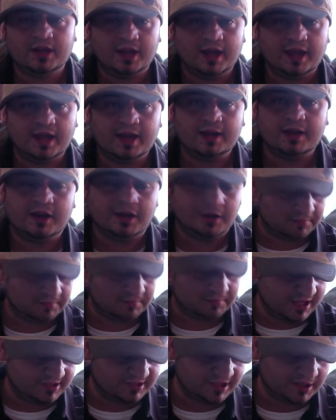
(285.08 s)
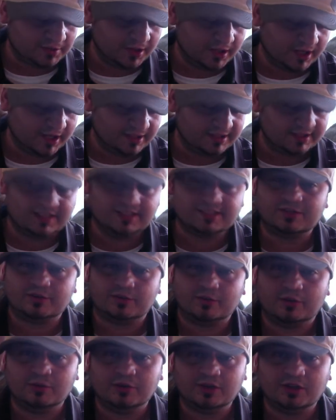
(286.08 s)
And that's how we ended. That's the
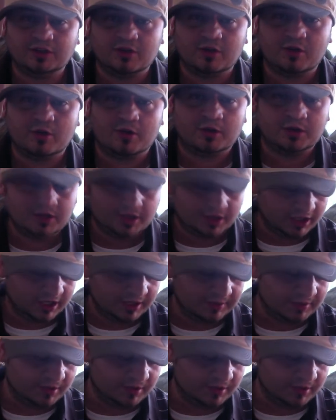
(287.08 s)
only goal. Game